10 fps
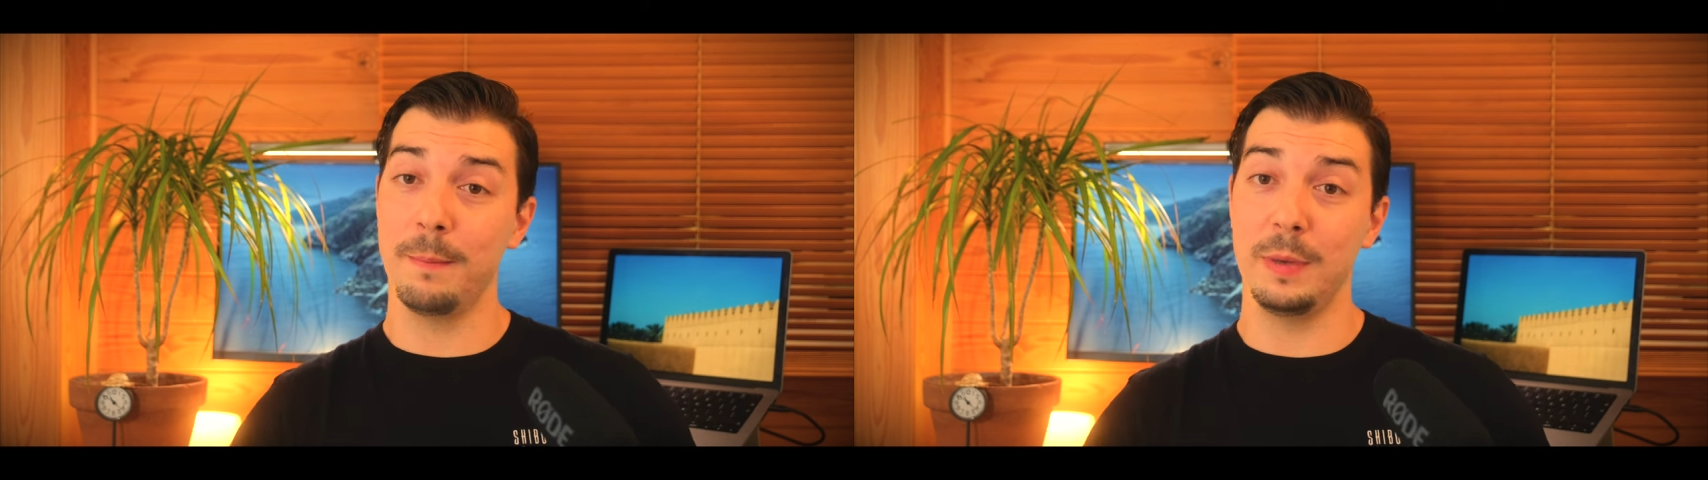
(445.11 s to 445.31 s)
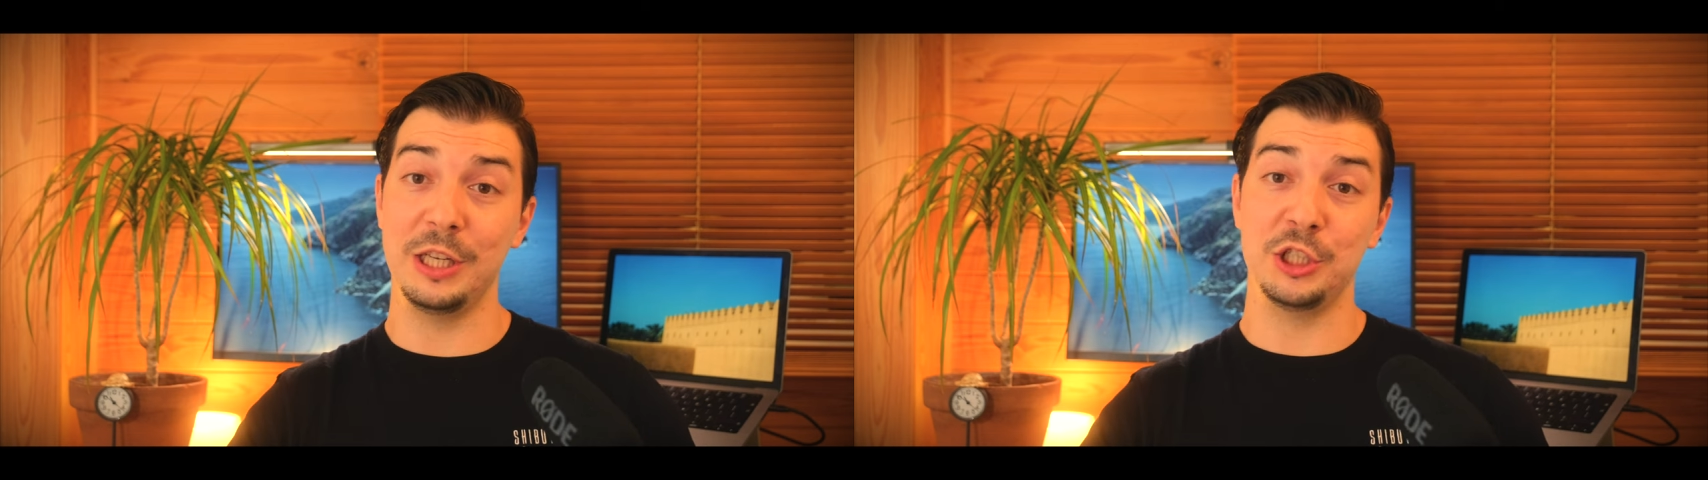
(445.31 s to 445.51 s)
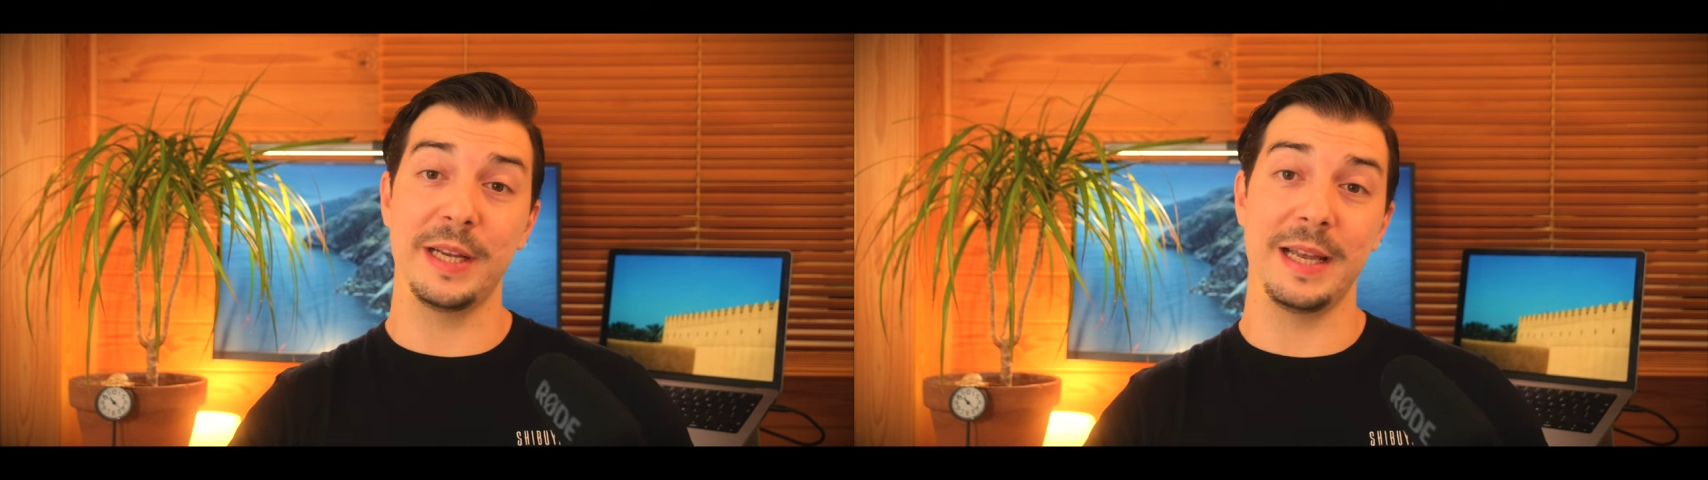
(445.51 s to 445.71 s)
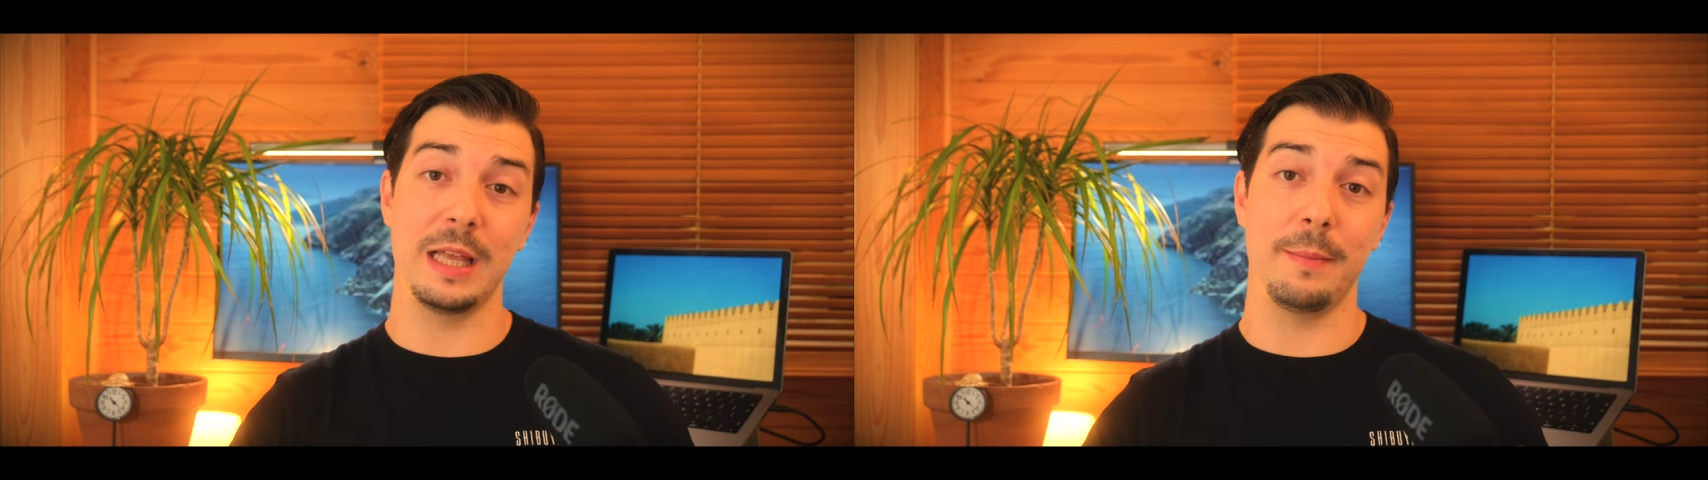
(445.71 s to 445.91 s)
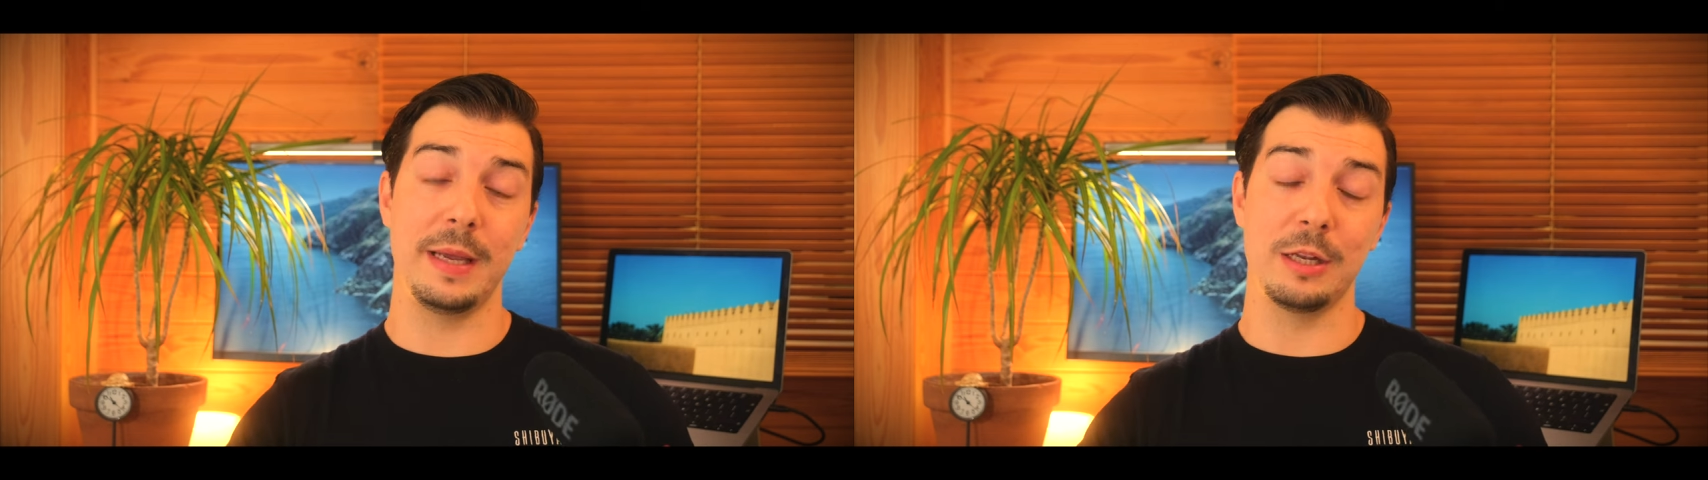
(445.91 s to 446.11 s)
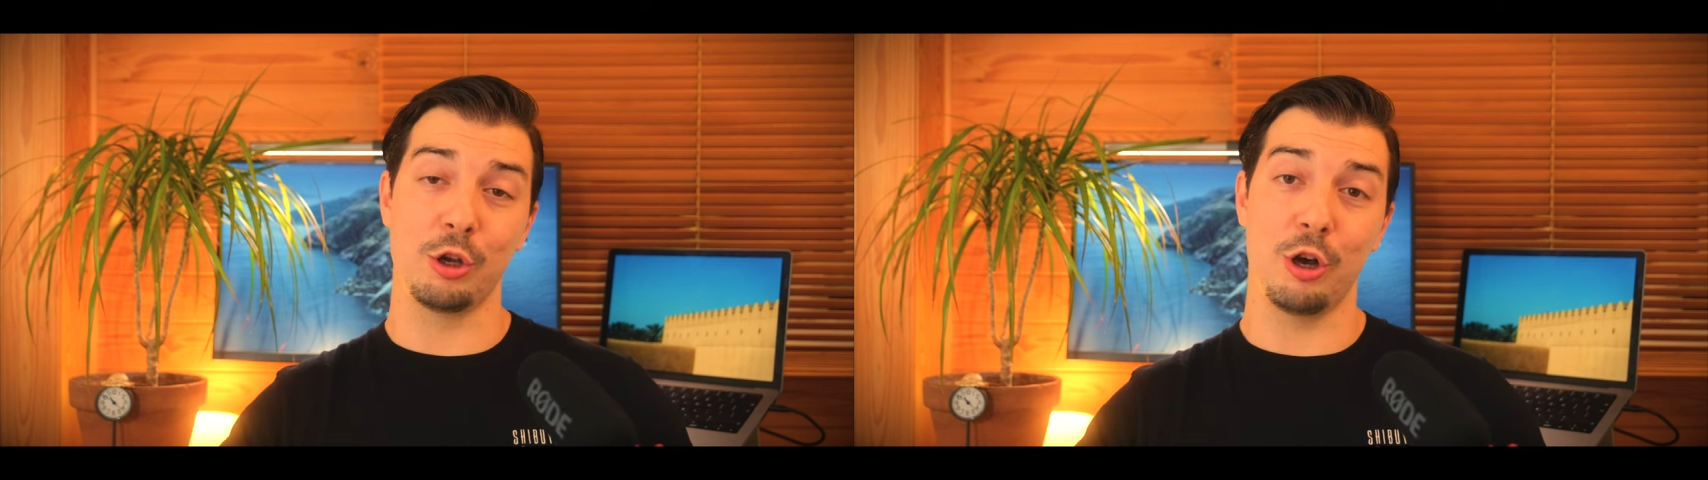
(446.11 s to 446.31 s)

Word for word: please share them in the